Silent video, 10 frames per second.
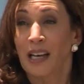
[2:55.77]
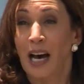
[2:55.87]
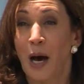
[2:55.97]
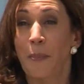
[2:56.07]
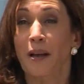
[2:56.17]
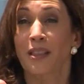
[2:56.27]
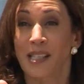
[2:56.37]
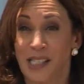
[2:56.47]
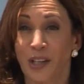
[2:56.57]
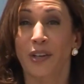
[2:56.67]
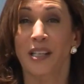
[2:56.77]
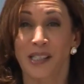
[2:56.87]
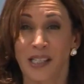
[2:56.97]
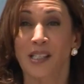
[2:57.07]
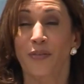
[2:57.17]
about the
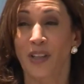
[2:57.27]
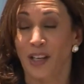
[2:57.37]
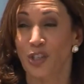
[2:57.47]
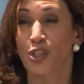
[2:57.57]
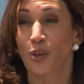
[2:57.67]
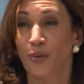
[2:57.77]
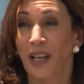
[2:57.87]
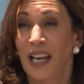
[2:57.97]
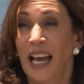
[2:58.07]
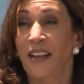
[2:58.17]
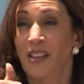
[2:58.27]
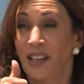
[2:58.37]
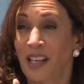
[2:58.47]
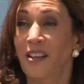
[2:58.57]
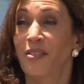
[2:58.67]
seriousness of the issue and the
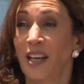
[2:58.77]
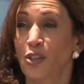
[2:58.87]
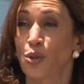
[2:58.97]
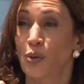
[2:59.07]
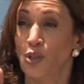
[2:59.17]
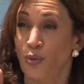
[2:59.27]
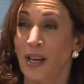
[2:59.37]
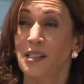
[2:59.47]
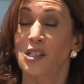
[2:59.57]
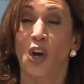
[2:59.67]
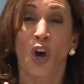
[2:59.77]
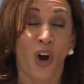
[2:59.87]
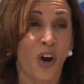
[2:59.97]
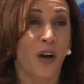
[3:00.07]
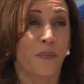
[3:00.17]
need then to address the
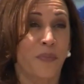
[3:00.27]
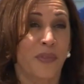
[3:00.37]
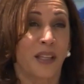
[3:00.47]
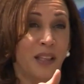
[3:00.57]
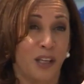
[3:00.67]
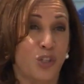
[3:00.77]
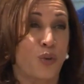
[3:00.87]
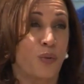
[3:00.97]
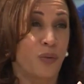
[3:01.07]
harm that the issue